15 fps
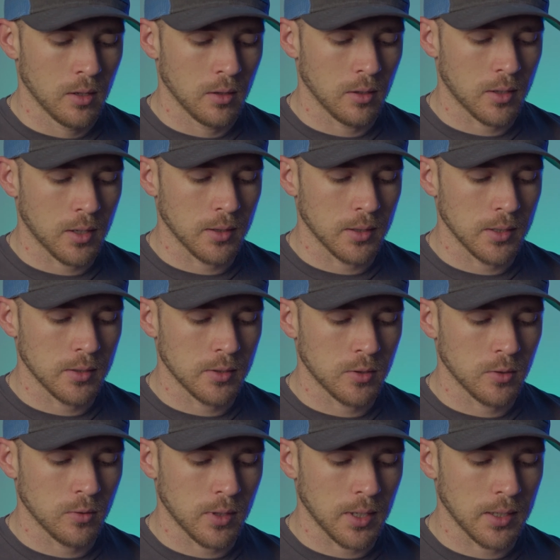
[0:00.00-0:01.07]
Look at these
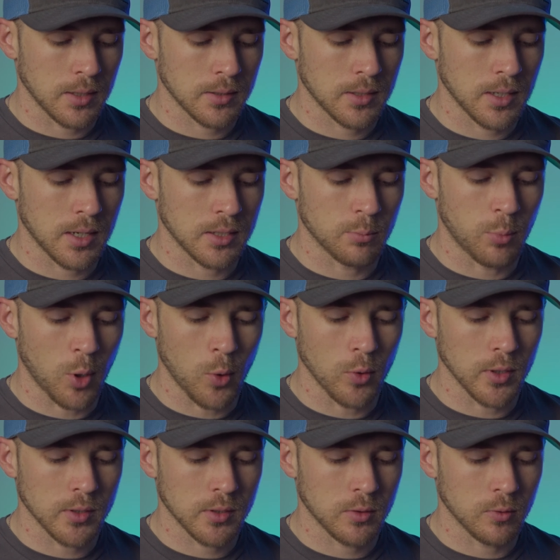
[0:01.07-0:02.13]
two things as
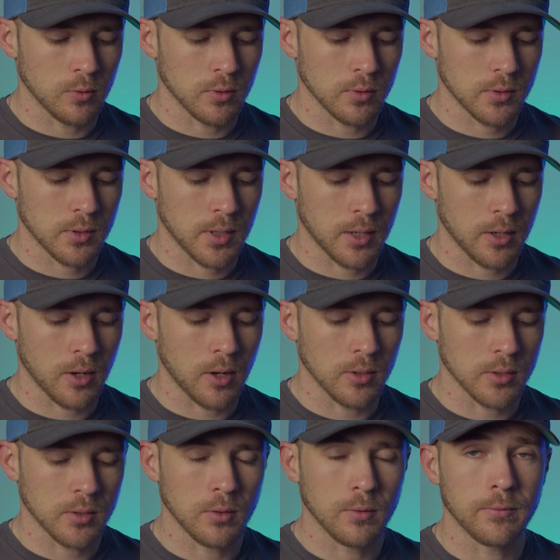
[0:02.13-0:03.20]
bonus tools that are
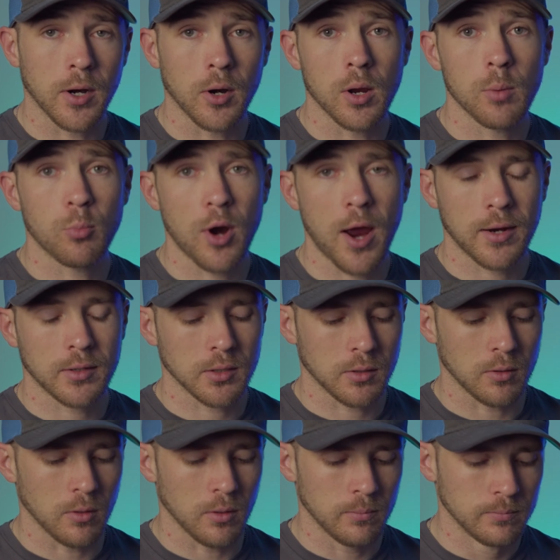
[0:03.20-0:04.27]
also very
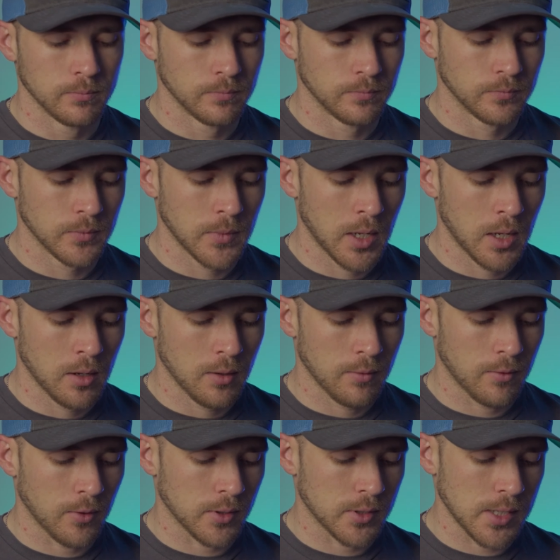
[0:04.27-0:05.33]
practical.
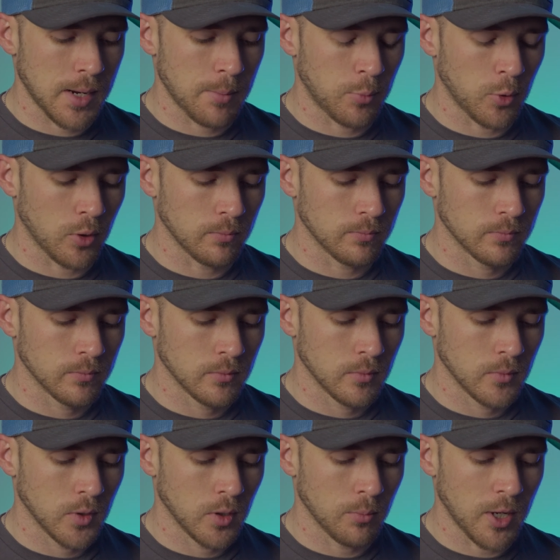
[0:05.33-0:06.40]
For example,
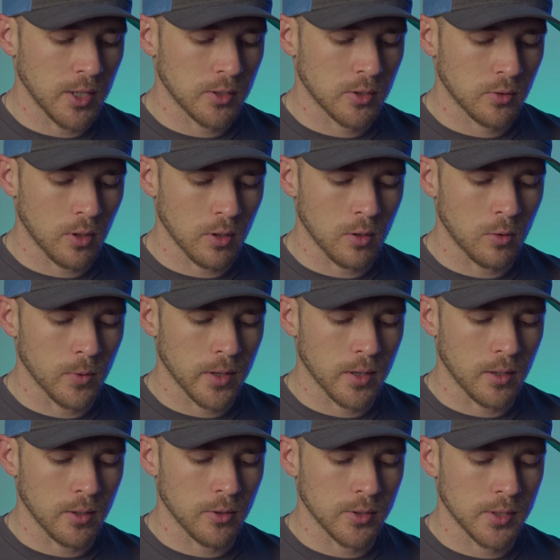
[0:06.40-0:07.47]
you might struggle with
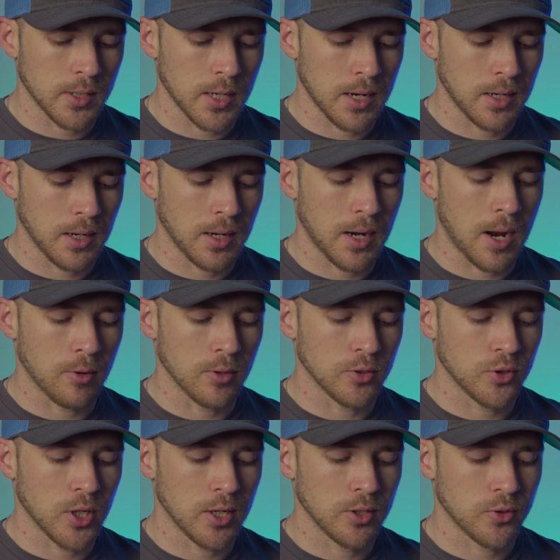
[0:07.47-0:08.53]
understanding how to
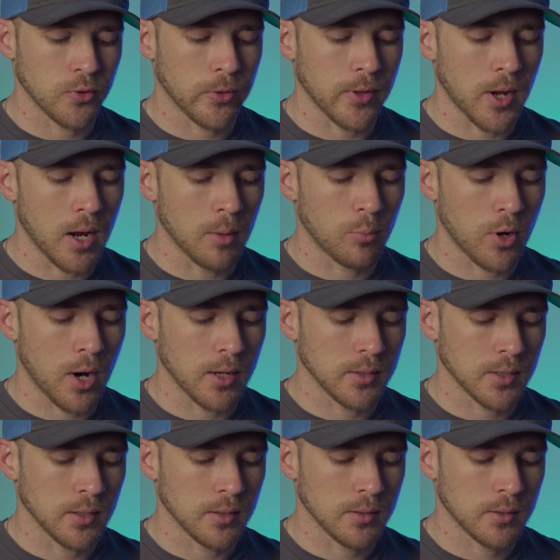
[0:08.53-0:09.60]
change your thought
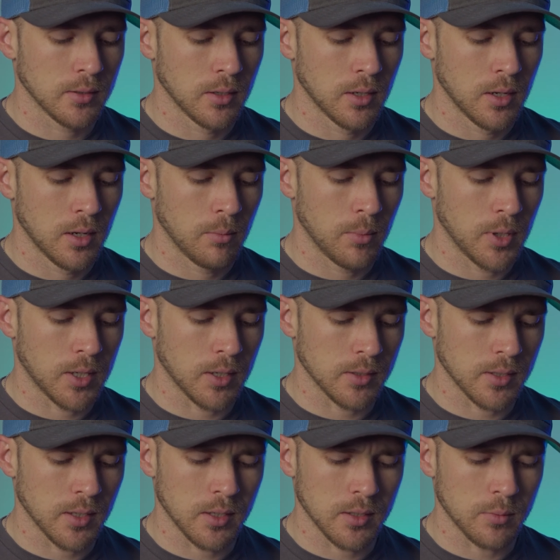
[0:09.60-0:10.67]
process
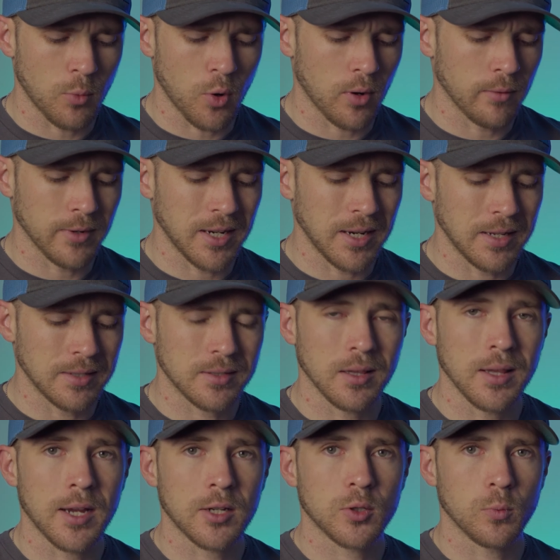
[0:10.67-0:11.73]
because it is more of an
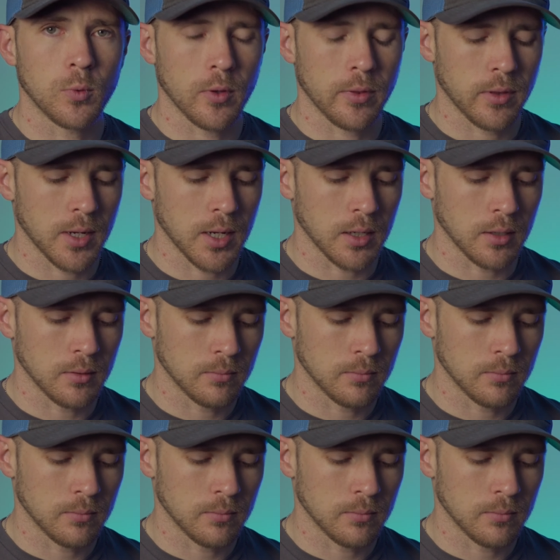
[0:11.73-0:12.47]
intellectual thing.